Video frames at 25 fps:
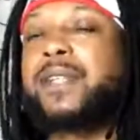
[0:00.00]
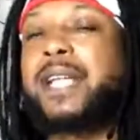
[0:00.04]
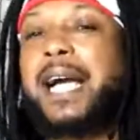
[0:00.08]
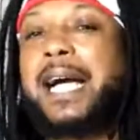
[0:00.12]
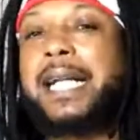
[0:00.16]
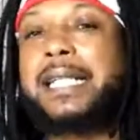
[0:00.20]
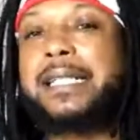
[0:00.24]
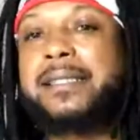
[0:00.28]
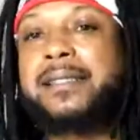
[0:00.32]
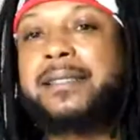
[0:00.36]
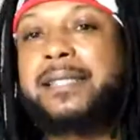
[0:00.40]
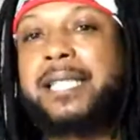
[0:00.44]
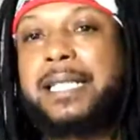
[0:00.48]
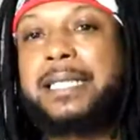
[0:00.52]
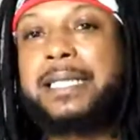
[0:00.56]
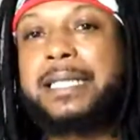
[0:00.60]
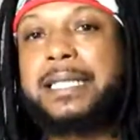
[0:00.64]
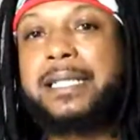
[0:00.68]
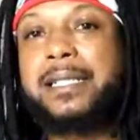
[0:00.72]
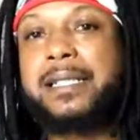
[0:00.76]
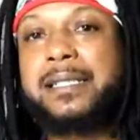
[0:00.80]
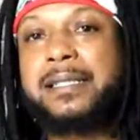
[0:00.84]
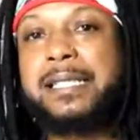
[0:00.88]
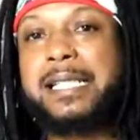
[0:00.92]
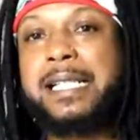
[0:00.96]
of God is
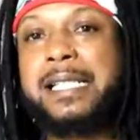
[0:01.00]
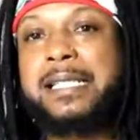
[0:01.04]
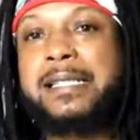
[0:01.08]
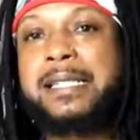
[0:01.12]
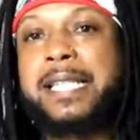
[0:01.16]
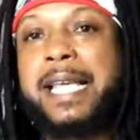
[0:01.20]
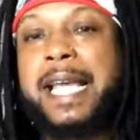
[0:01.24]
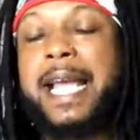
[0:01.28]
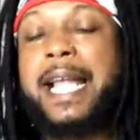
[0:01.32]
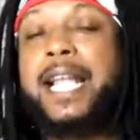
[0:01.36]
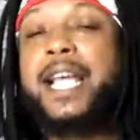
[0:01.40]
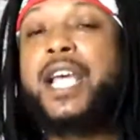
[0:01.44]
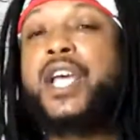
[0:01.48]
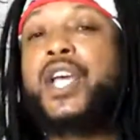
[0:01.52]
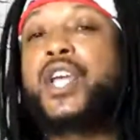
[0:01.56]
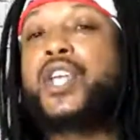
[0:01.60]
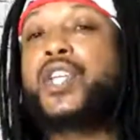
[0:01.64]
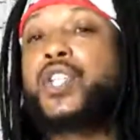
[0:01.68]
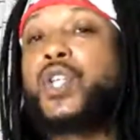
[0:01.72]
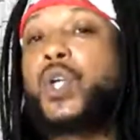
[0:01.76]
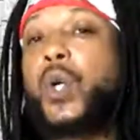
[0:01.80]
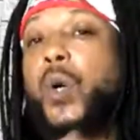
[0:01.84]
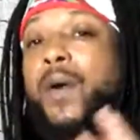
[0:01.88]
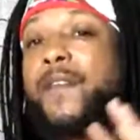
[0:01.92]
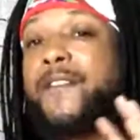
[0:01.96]
telling us is that
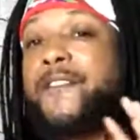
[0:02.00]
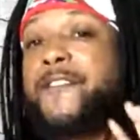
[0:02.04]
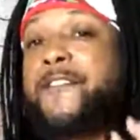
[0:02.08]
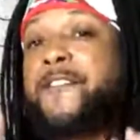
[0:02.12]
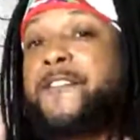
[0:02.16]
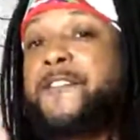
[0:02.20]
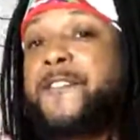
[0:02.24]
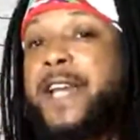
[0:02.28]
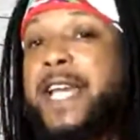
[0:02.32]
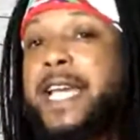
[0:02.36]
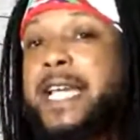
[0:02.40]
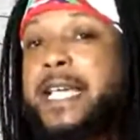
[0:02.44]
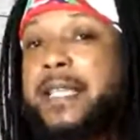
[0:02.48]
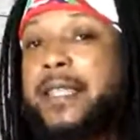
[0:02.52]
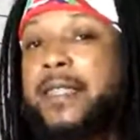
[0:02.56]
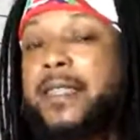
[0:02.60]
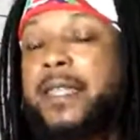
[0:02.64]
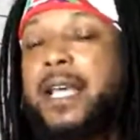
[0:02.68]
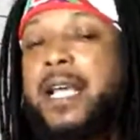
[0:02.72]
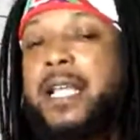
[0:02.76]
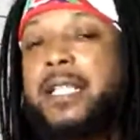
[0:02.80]
your faith,